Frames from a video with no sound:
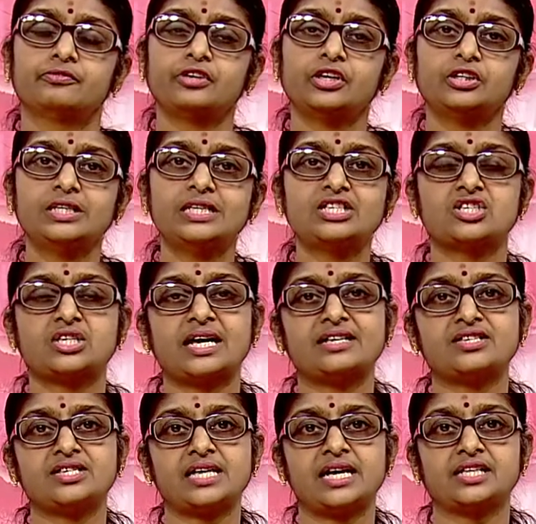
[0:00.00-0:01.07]
For this
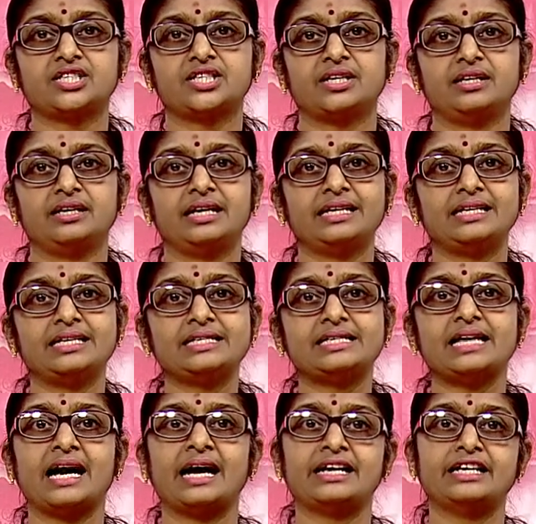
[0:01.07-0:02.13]
transaction, let
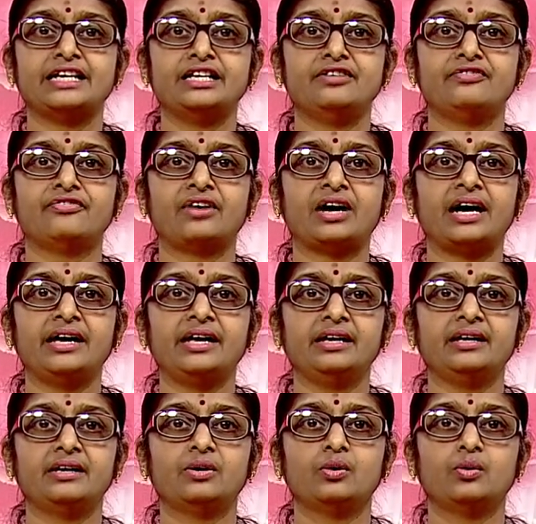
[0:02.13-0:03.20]
us identify
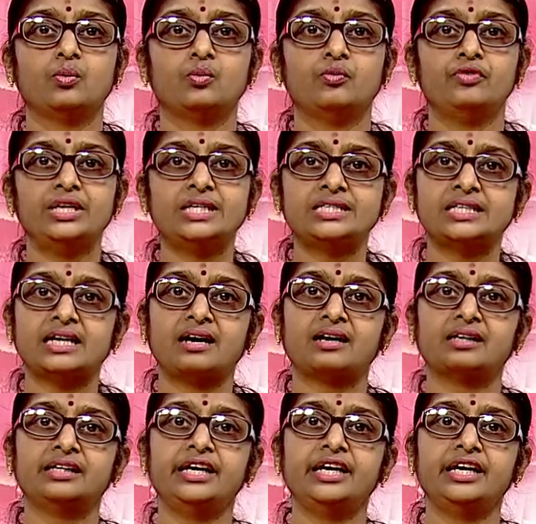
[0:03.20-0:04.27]
which
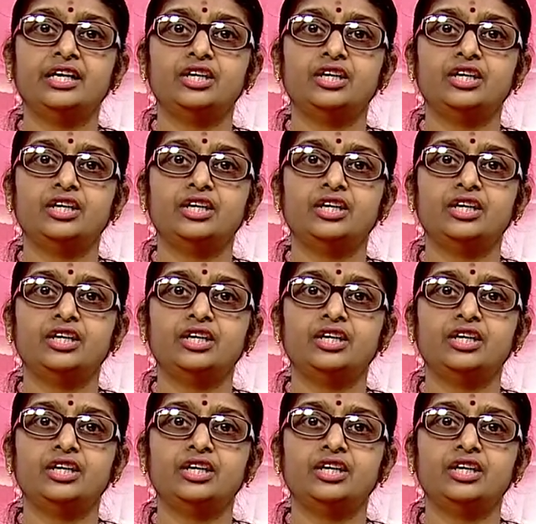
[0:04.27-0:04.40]
are the